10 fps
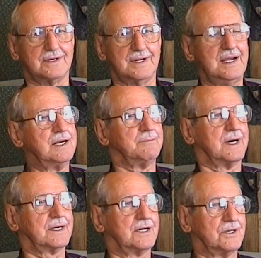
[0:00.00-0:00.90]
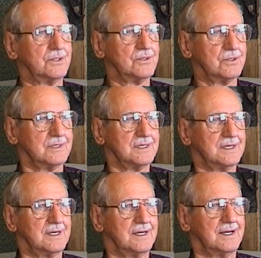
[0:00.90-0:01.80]
heated by coal,
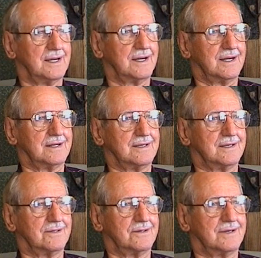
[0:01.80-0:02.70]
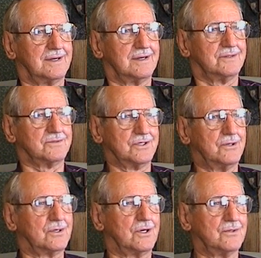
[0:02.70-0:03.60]
and there was no
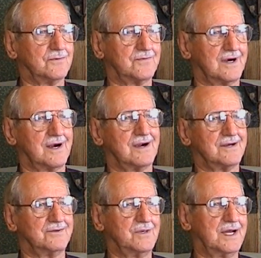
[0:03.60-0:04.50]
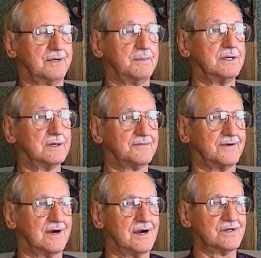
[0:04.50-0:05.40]
coal fire. We had to build the
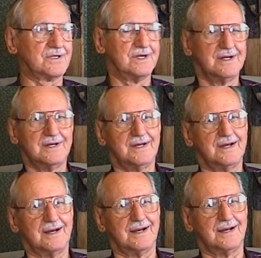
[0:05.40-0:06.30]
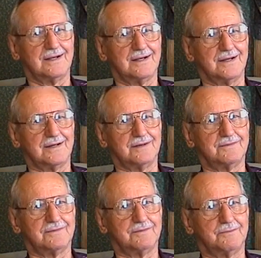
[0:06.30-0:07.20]
fires, and uh,
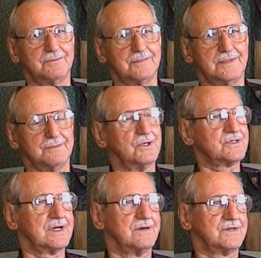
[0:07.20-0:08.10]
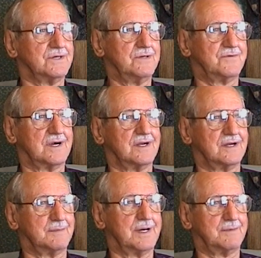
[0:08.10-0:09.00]
most of us knew very
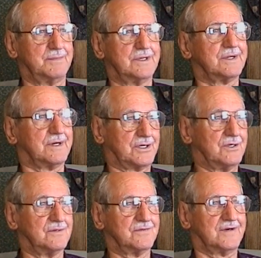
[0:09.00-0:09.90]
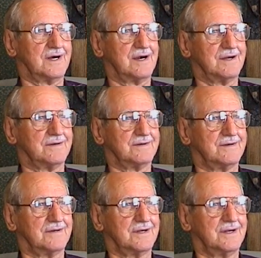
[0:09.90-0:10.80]
little about building a coal fire and
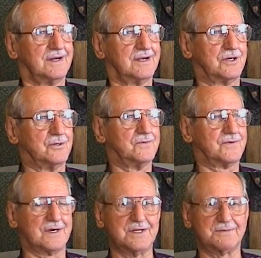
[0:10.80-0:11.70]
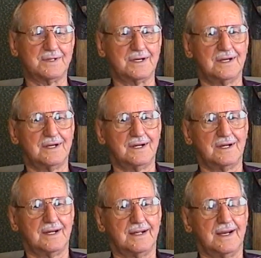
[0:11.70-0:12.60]
a coal furnace.
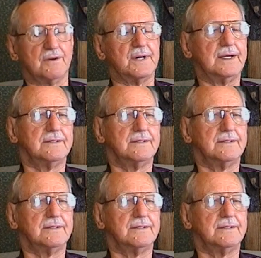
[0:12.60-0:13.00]
But anyway.